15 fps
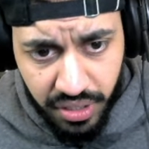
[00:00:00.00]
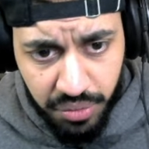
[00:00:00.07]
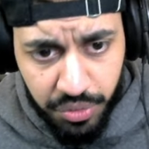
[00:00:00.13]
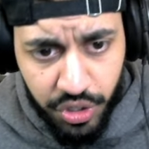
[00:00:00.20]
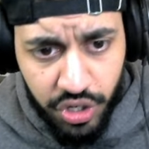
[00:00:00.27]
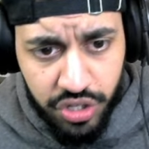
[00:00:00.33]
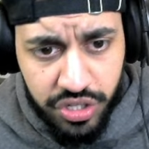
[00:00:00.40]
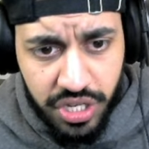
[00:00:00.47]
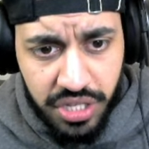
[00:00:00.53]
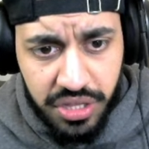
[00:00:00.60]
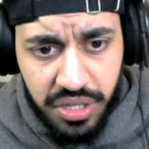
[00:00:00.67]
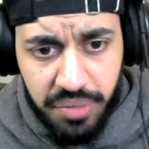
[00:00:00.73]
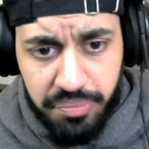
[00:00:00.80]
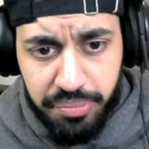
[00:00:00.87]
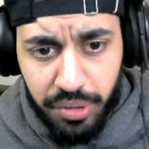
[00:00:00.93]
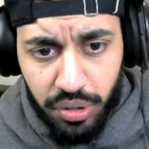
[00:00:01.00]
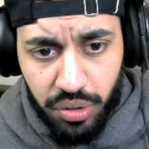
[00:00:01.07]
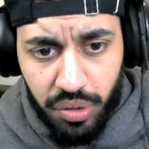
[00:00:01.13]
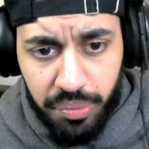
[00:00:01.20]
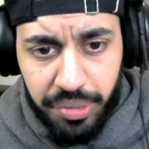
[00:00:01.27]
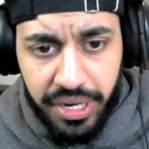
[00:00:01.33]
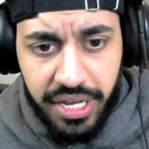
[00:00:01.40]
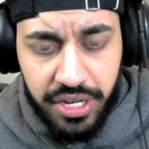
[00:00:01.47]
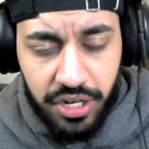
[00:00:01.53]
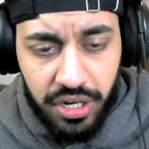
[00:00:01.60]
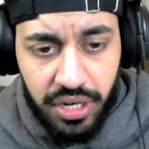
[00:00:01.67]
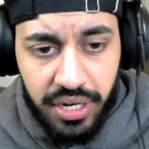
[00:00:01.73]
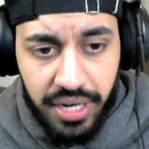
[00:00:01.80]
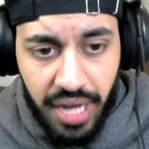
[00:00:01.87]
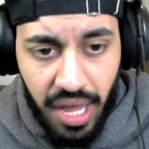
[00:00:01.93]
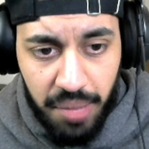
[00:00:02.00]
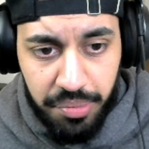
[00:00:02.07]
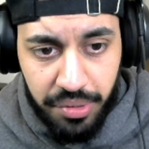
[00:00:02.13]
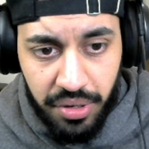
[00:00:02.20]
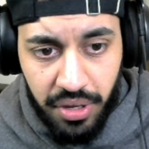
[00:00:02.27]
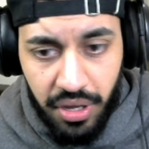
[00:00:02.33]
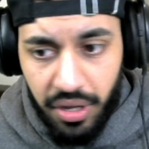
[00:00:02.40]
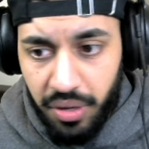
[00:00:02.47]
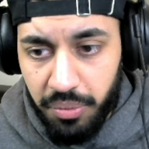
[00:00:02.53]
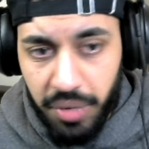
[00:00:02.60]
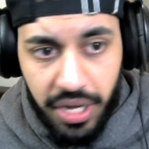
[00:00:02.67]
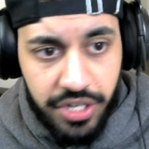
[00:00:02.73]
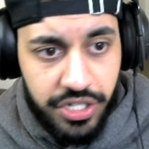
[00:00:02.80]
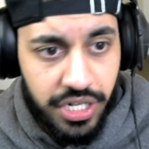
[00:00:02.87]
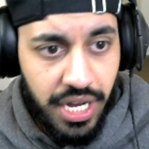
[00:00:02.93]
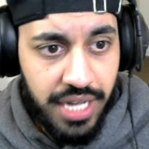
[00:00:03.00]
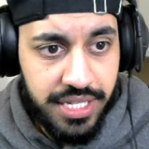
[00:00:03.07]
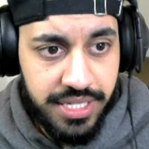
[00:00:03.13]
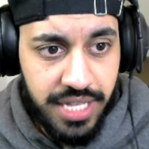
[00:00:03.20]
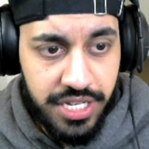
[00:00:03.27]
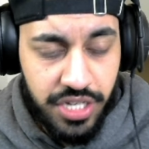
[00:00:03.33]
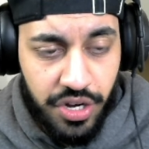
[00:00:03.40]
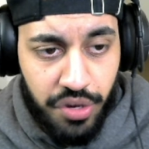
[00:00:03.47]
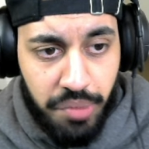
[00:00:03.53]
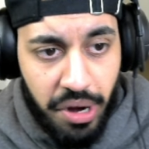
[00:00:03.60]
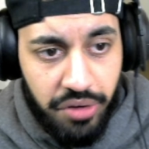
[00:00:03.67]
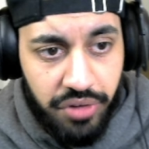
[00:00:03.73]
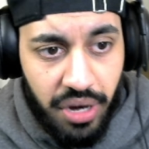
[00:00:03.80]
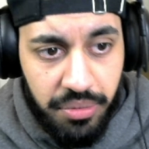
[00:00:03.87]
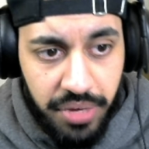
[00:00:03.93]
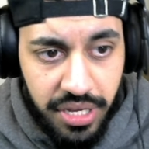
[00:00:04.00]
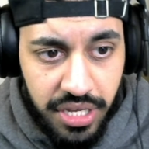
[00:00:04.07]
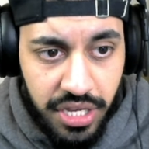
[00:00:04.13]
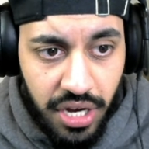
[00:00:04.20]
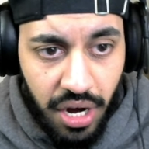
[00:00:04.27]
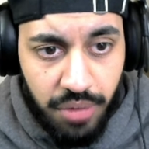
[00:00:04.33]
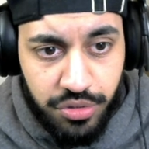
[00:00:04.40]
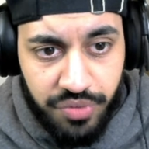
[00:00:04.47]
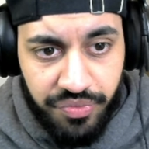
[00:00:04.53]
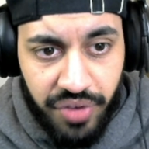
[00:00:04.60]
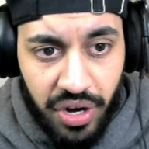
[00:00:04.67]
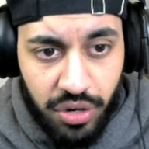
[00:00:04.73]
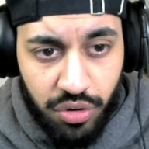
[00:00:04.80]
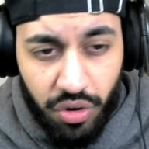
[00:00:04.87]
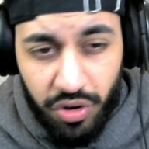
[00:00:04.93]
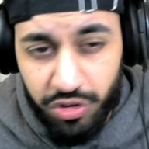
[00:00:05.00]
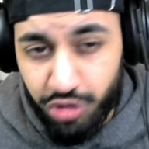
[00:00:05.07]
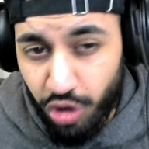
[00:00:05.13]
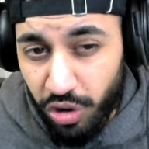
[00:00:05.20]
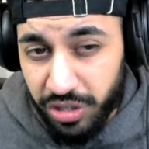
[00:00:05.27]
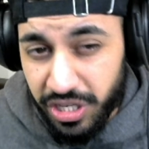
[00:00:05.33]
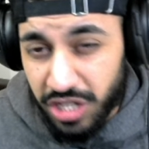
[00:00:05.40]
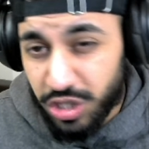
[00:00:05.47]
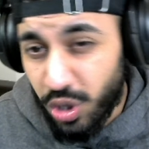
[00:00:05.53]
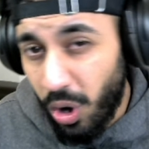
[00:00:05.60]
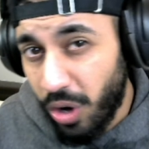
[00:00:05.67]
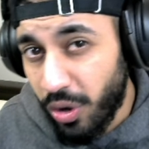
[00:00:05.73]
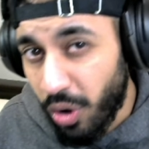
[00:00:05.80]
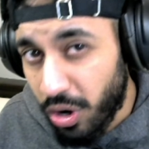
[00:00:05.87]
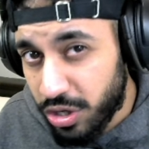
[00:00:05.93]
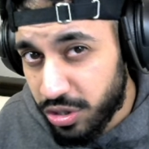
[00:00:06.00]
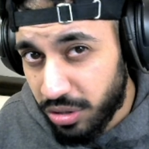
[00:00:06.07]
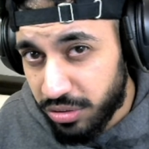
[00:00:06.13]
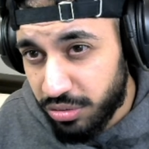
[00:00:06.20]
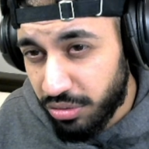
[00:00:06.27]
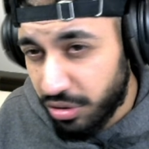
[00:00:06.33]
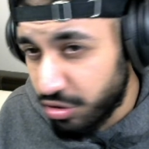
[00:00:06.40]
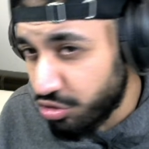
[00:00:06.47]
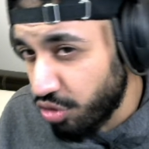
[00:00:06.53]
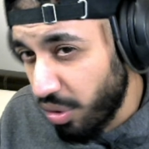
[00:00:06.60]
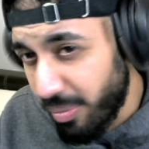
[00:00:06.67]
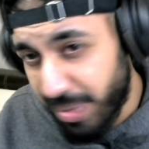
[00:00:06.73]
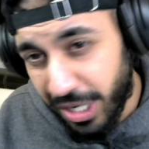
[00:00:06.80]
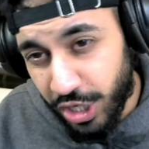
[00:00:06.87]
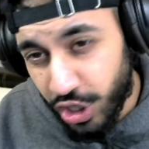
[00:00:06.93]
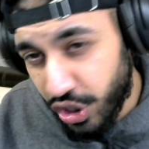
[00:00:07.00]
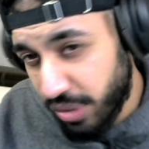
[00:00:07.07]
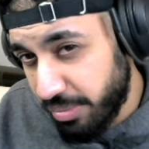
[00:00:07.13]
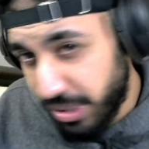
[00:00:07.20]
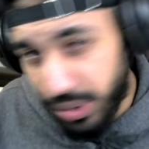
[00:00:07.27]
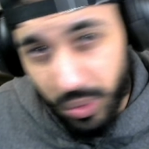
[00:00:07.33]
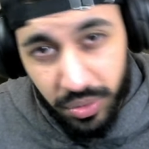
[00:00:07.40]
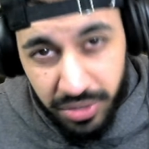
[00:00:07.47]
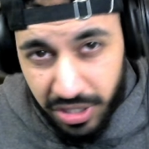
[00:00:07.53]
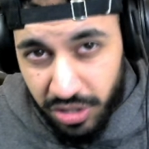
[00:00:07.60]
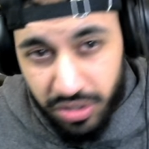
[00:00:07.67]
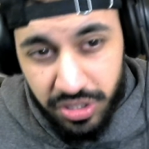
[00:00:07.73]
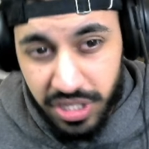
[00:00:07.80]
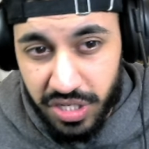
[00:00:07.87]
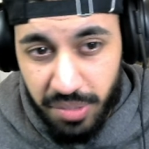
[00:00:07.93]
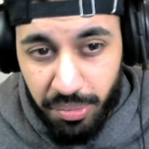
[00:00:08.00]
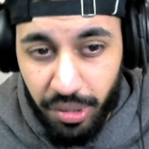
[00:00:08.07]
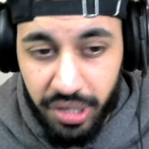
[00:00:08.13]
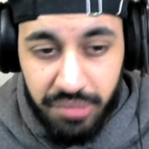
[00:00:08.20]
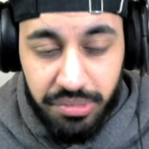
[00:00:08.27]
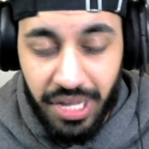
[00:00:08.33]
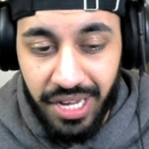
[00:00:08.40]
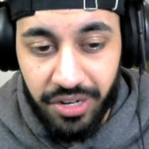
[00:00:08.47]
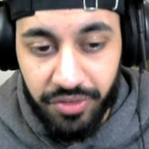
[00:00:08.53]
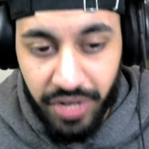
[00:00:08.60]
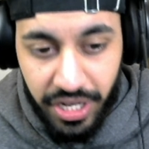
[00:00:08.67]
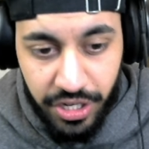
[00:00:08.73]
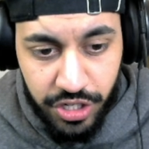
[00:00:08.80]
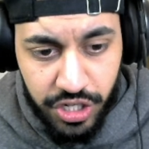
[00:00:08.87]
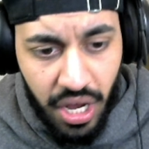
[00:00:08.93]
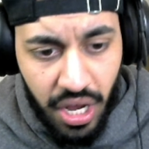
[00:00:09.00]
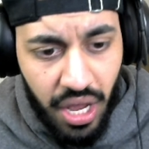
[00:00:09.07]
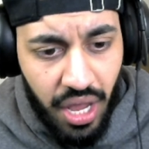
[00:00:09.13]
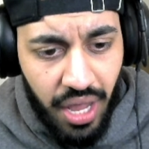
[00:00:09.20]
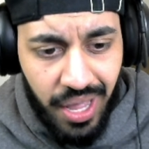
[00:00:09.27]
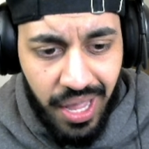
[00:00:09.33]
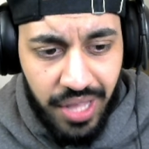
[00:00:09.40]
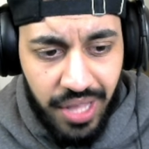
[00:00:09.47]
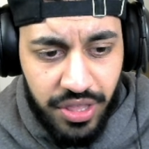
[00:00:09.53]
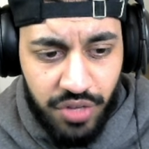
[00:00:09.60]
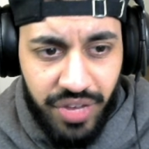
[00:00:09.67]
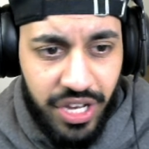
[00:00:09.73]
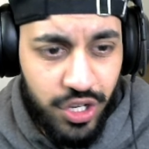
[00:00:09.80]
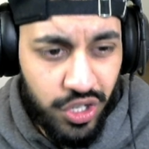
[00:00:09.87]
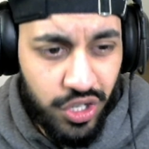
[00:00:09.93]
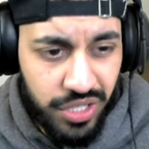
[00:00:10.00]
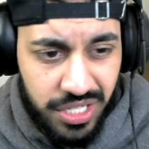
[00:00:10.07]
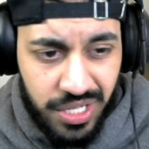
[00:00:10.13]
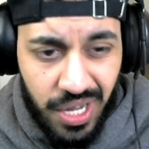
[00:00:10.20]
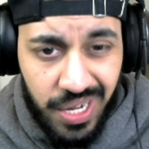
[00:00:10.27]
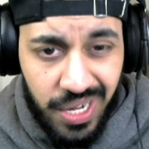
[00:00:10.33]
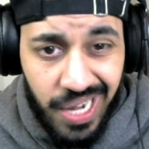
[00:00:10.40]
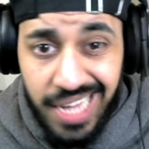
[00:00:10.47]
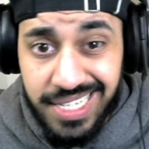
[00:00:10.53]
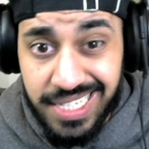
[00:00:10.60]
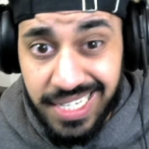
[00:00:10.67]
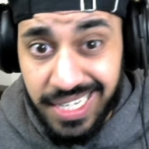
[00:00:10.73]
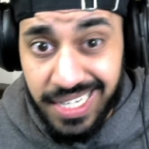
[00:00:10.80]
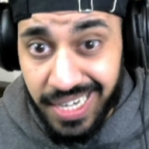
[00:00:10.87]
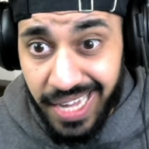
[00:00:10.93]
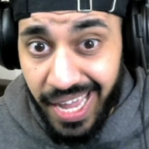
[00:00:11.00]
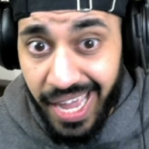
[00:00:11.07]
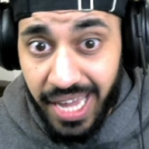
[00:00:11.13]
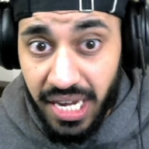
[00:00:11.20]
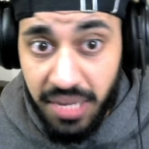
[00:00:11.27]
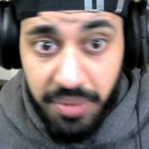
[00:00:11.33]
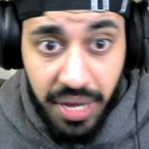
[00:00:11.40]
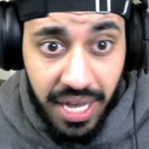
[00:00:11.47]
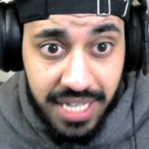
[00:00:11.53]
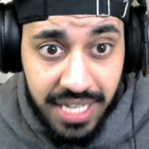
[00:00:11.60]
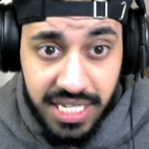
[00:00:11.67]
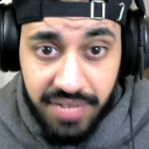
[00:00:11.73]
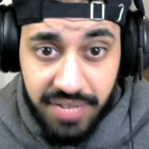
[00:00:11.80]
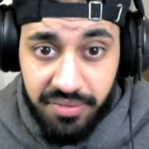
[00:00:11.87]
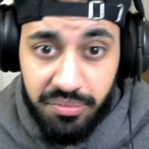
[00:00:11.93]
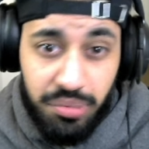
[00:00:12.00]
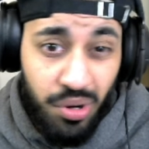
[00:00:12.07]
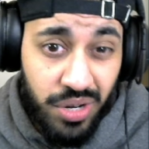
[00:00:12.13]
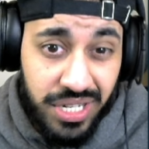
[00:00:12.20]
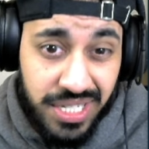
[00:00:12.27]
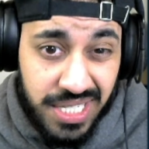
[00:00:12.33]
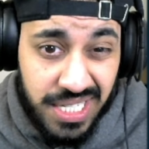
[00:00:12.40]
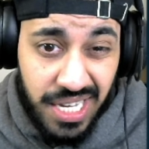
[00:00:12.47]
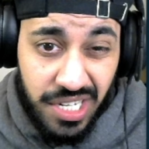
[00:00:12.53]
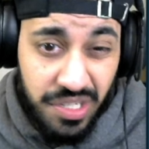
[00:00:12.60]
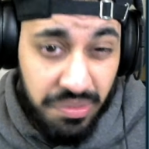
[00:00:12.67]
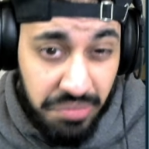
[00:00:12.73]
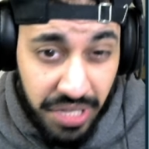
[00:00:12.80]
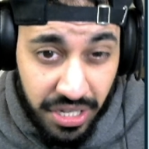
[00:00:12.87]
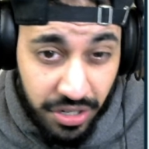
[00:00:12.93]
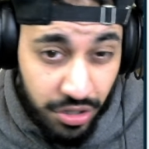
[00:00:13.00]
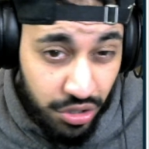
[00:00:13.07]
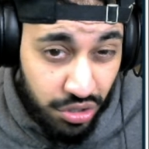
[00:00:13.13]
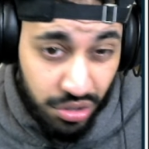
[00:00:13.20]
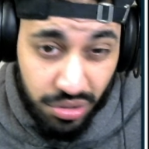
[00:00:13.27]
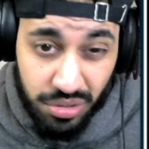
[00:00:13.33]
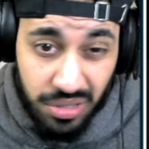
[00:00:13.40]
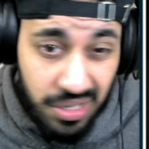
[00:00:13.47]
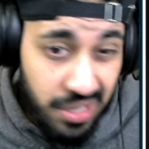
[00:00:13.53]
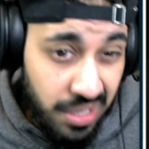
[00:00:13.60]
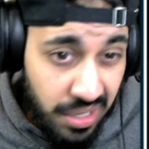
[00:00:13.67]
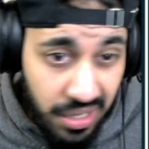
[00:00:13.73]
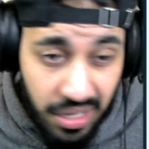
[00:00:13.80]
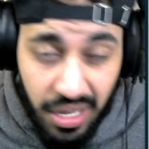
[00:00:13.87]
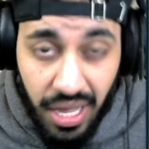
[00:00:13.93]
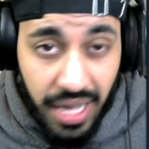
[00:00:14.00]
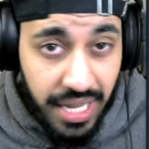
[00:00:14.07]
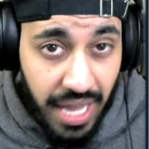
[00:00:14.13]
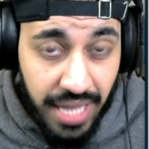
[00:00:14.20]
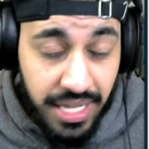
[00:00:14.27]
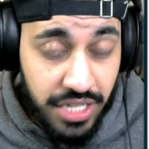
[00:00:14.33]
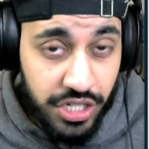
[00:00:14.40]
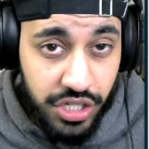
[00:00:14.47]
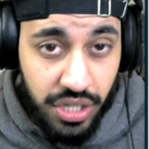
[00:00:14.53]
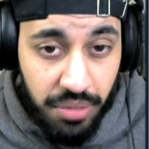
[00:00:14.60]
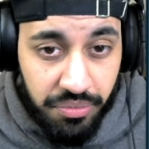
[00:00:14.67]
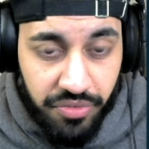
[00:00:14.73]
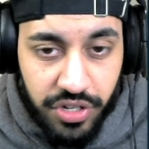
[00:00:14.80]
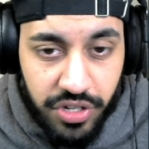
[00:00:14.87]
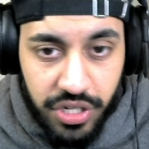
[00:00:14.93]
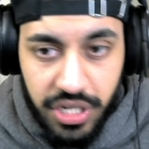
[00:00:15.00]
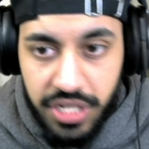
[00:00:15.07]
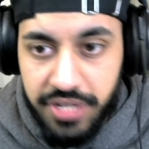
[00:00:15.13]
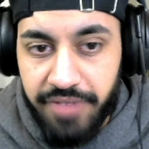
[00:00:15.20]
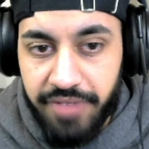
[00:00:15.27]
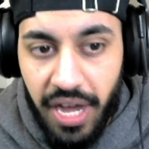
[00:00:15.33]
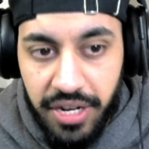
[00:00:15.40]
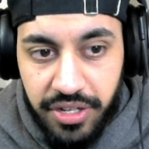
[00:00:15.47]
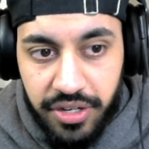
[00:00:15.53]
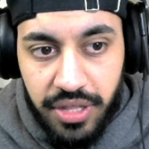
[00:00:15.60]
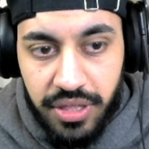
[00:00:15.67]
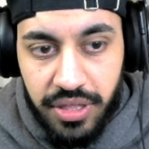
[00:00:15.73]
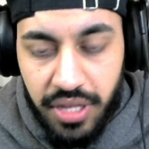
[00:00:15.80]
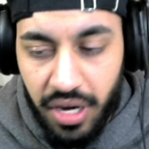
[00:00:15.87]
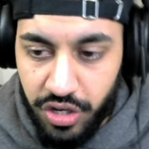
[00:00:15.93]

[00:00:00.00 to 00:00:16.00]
We're using the Bow Breaker Grip, which is this underbarrel grip right here. Helps with vertical control. It does con horizontal control, but you should be only using this at point blank range. The range on this gun isn't great anyway at 7.6 meters, so again, that's just something you need to factor in there.